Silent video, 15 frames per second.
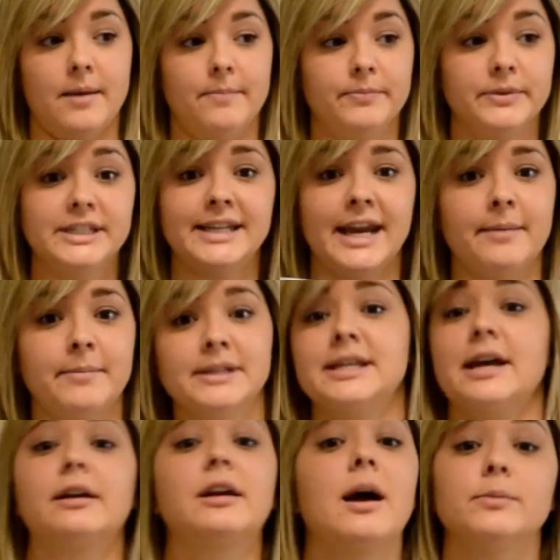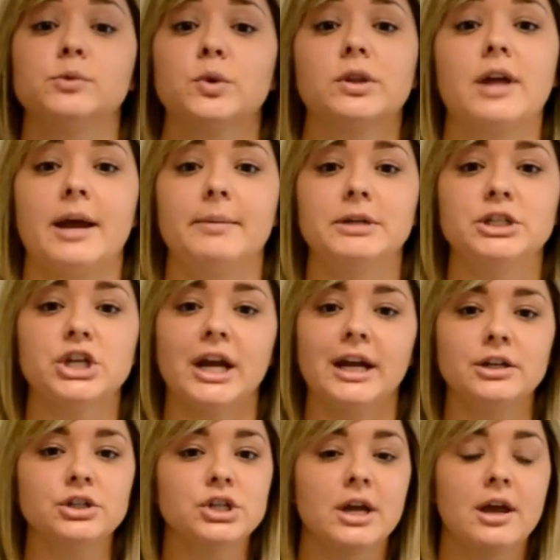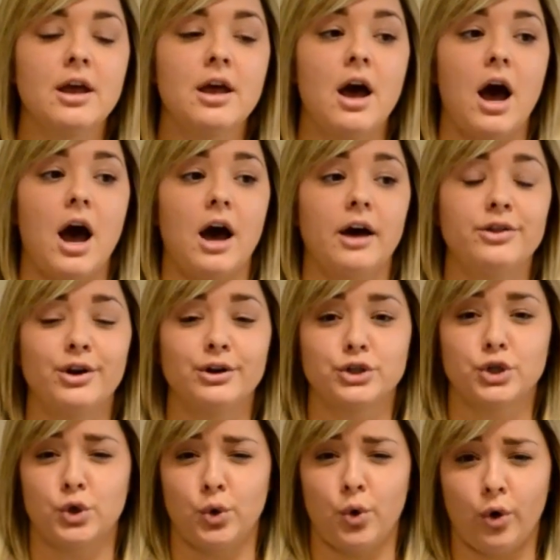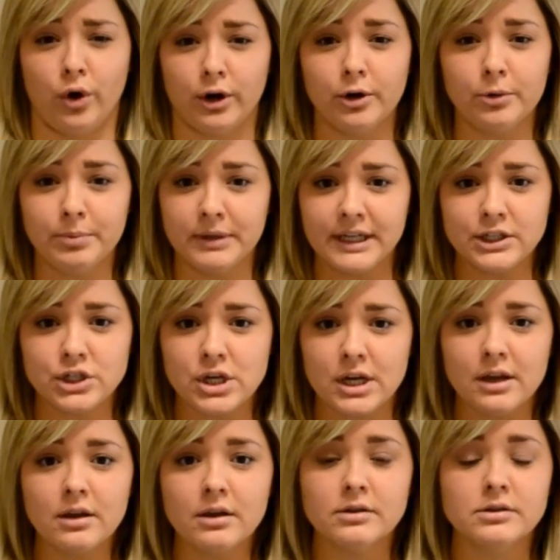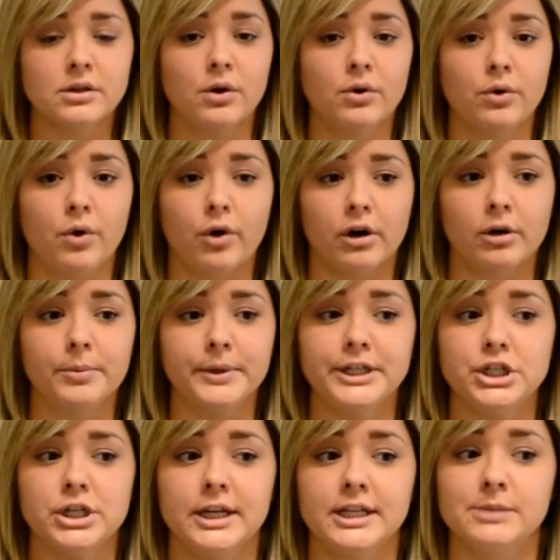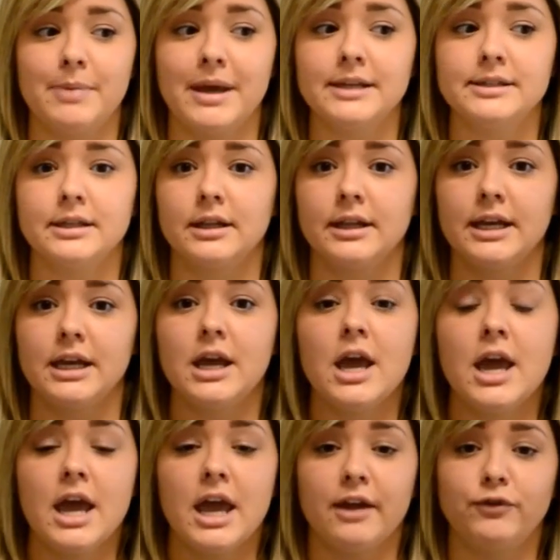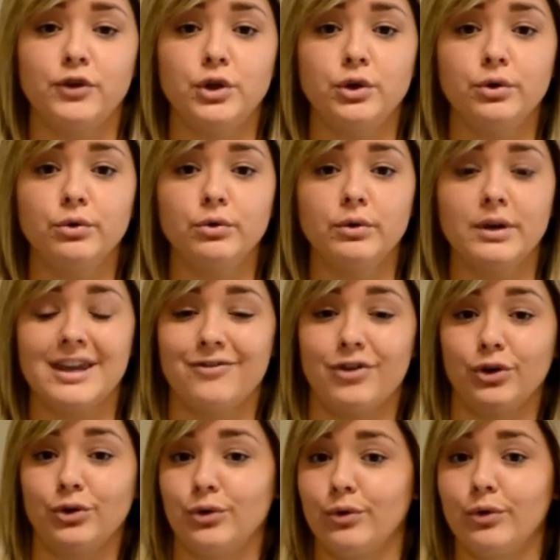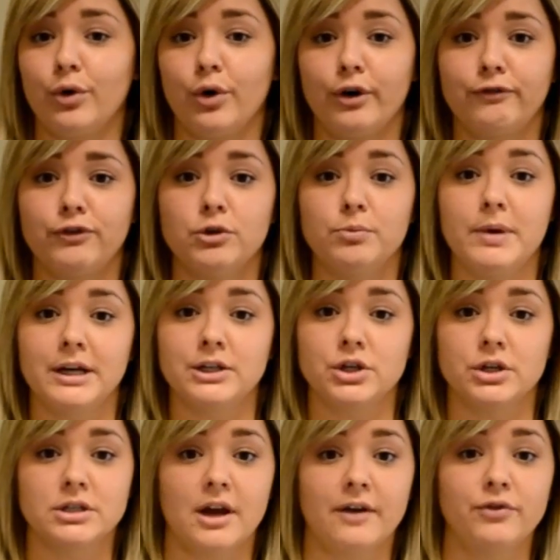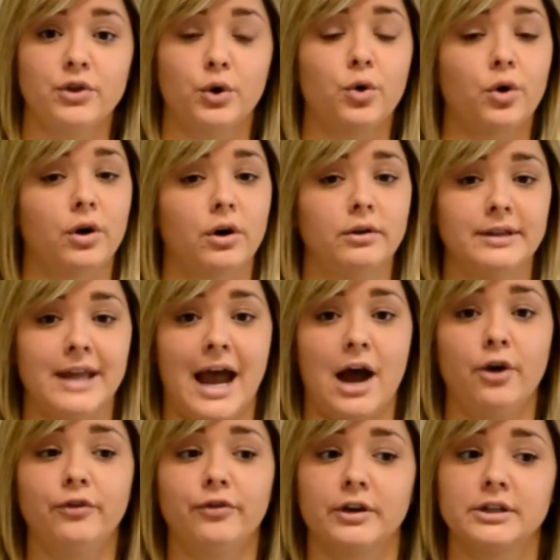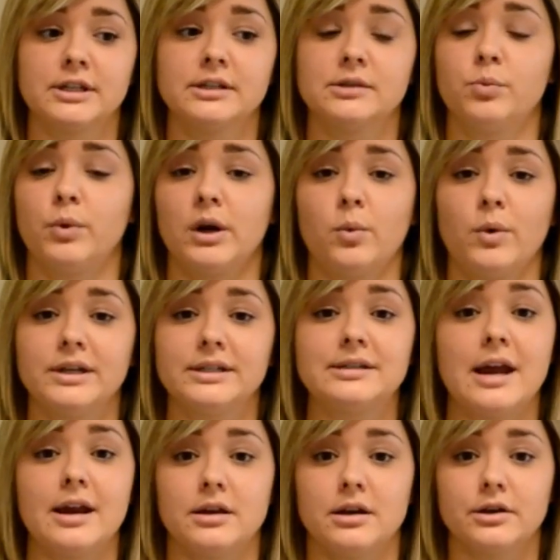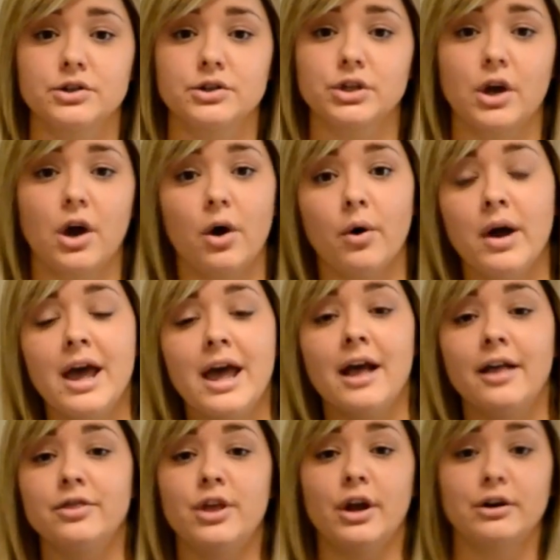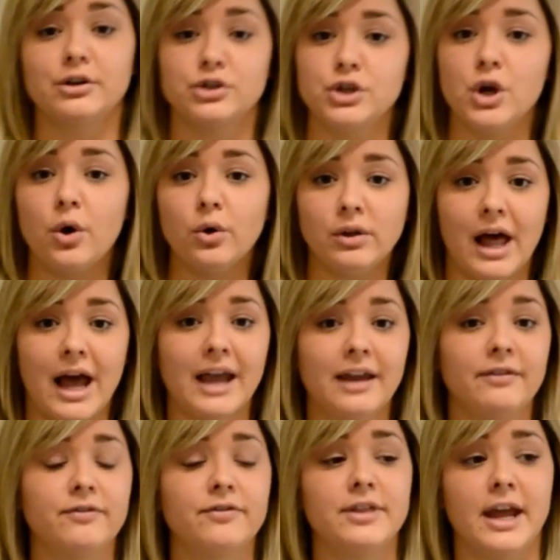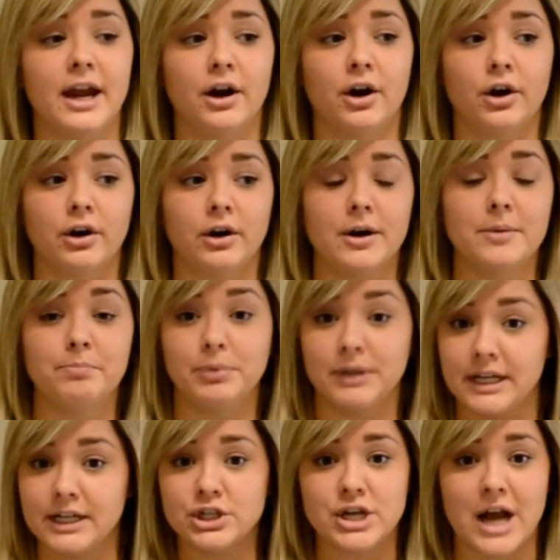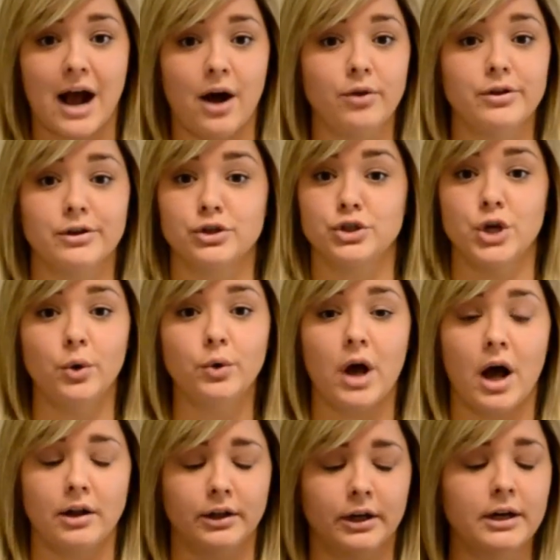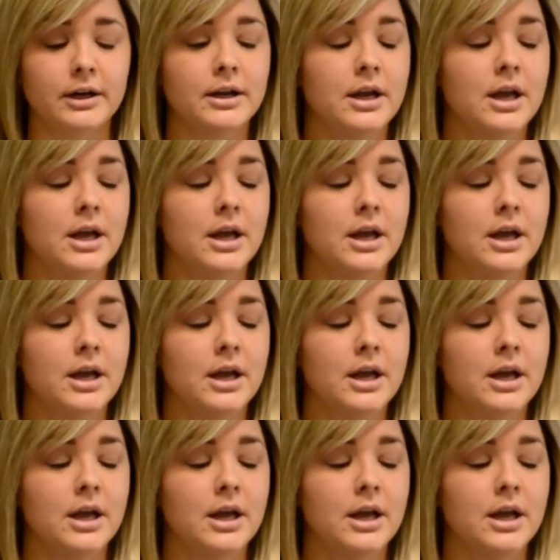statements that comes with climate change. There's coral bleaching. So coral bleaching is basically, if you even Google a few pictures of the coral now versus what it was 10 years ago, there's no life, they're bleached out, there's no color.